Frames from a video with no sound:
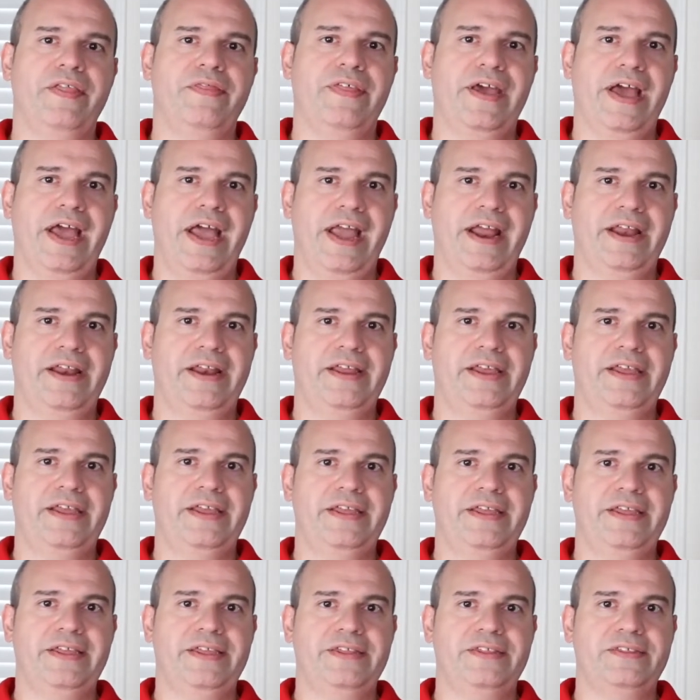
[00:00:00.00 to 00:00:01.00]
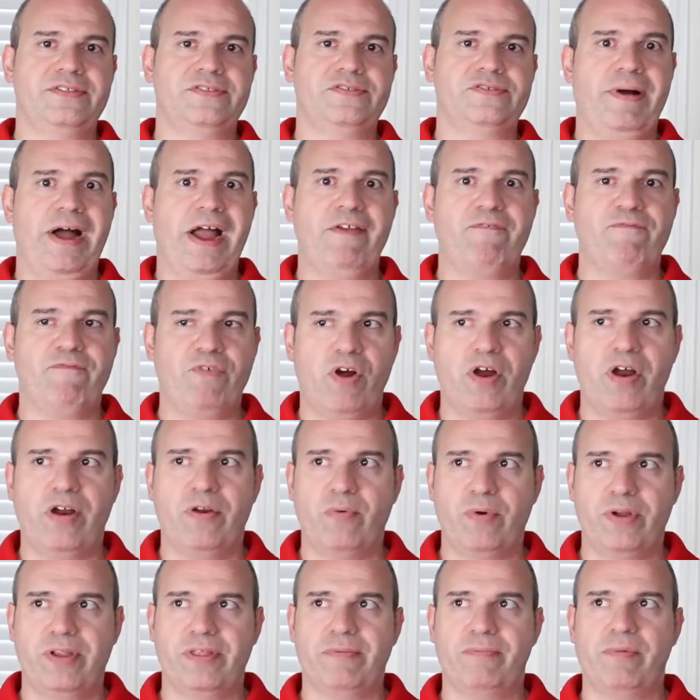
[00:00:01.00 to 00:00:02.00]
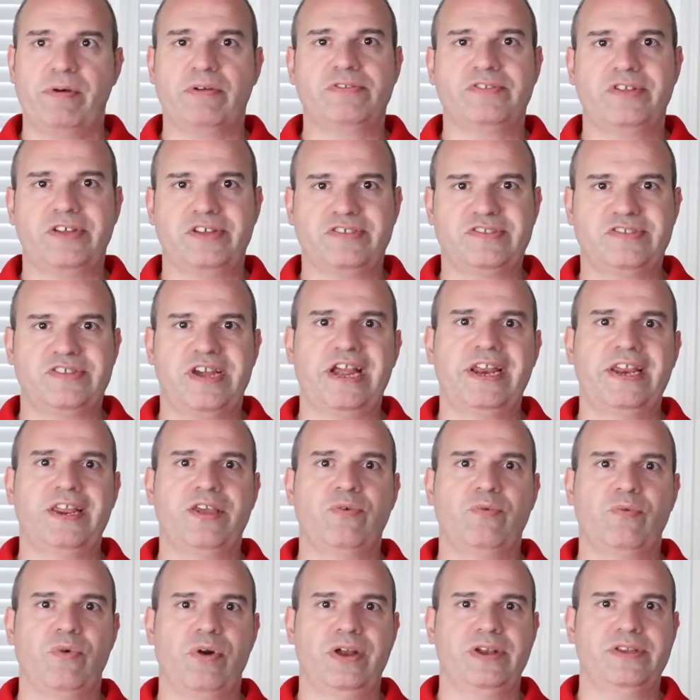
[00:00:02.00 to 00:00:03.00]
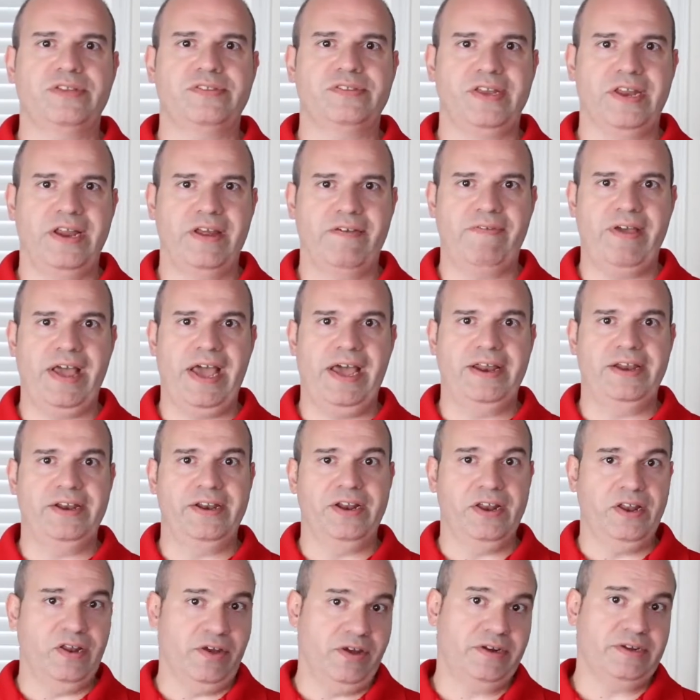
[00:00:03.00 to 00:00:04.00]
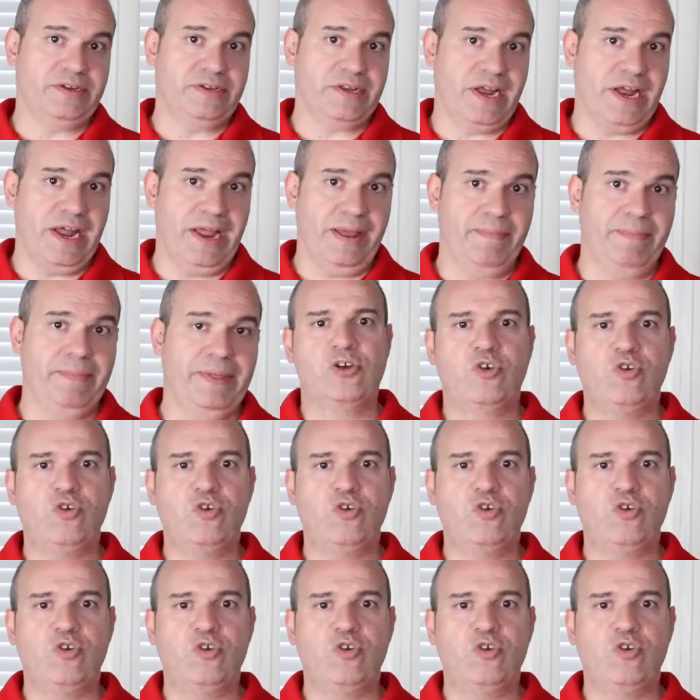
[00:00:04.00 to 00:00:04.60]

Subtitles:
that is by far one of the most exciting ones that I've had in a long time.